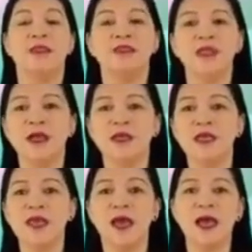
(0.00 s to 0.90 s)

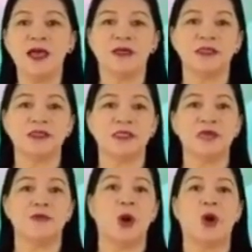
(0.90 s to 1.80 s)
Dinagyang
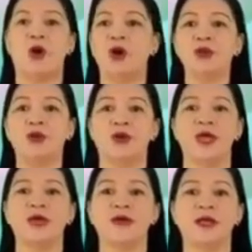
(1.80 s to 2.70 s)
received honor
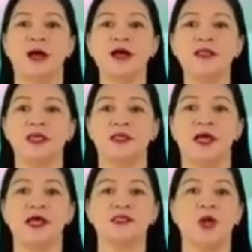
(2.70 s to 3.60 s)
and regarded
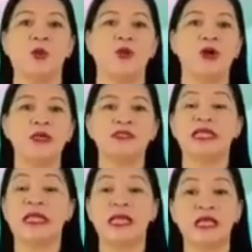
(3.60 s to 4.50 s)
as a
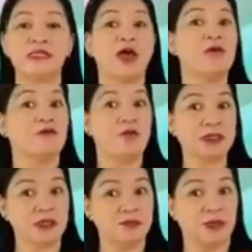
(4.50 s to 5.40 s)
world-class
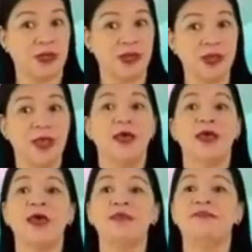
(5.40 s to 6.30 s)
festival
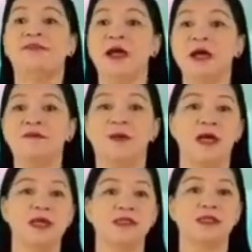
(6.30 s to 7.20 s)
and dubbed
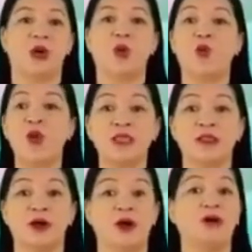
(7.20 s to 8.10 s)
as the queen
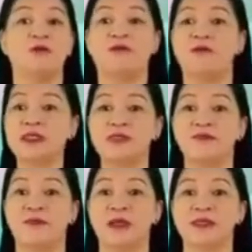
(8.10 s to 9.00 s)
of
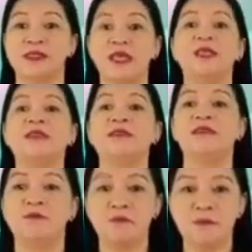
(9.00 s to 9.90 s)
festivals in
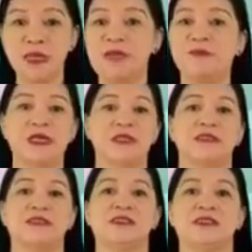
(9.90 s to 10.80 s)
the
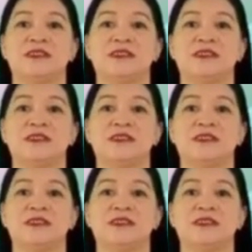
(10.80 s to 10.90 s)
Philippines.